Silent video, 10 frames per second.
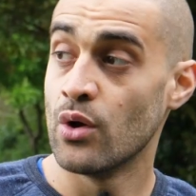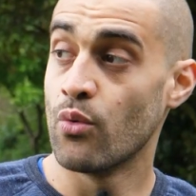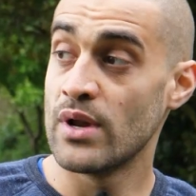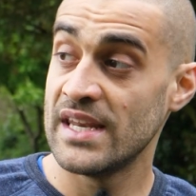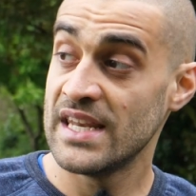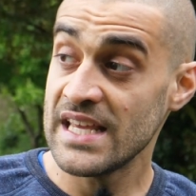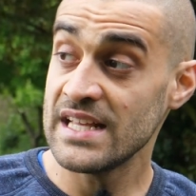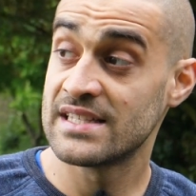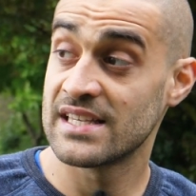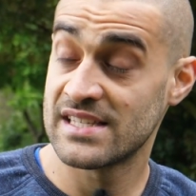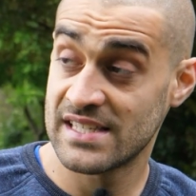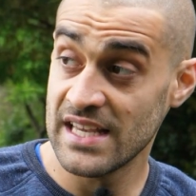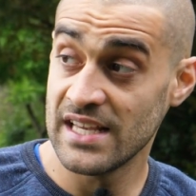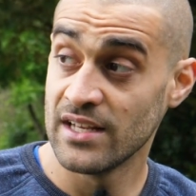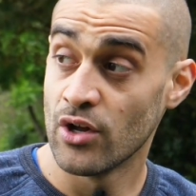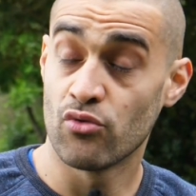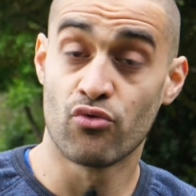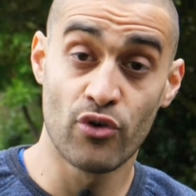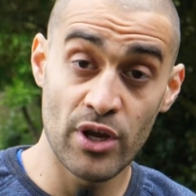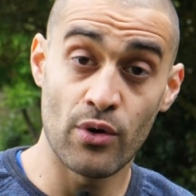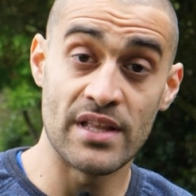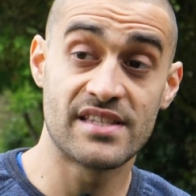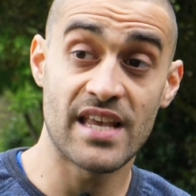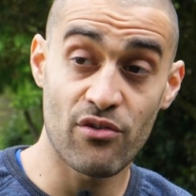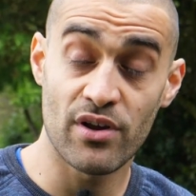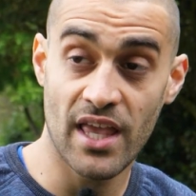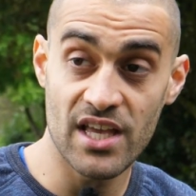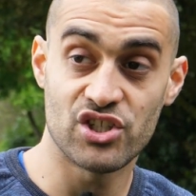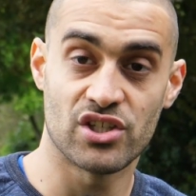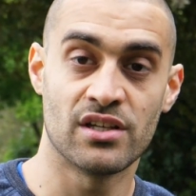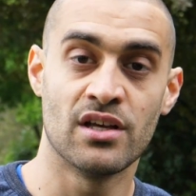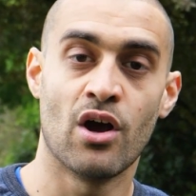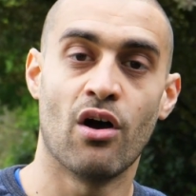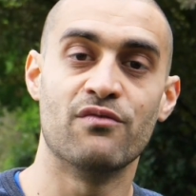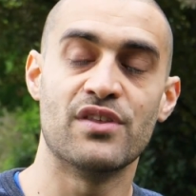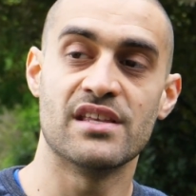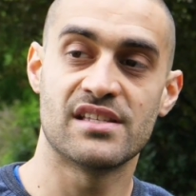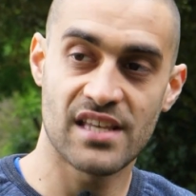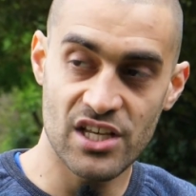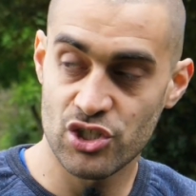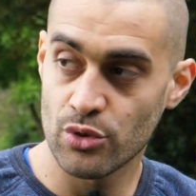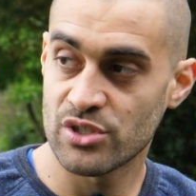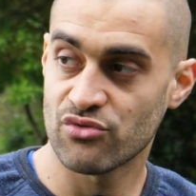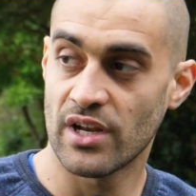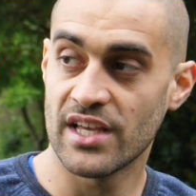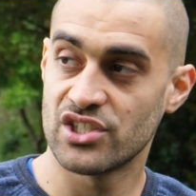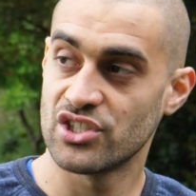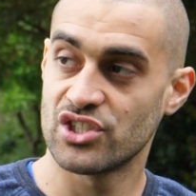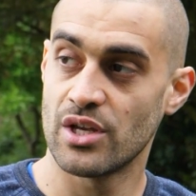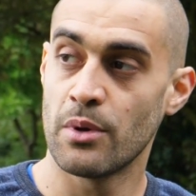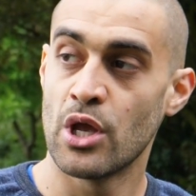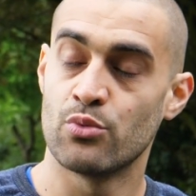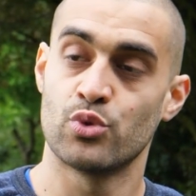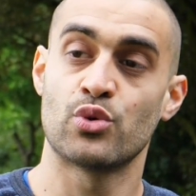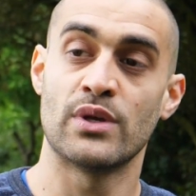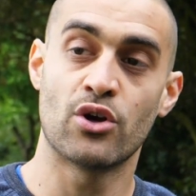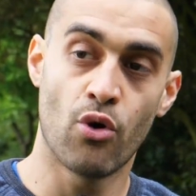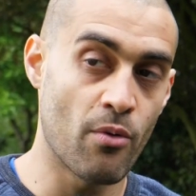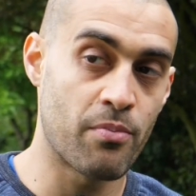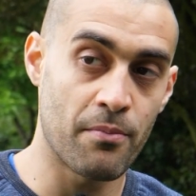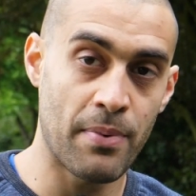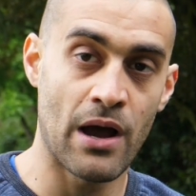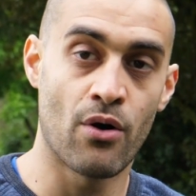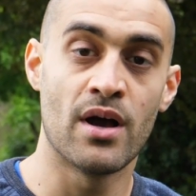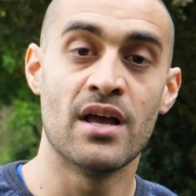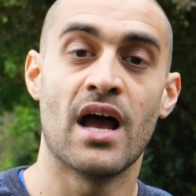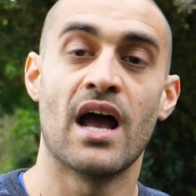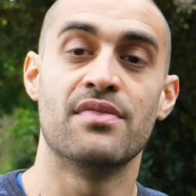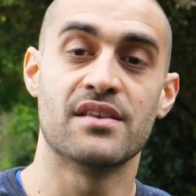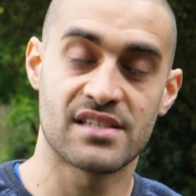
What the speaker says: We need to see real interrogation of the incestuous relationship between corporate power and the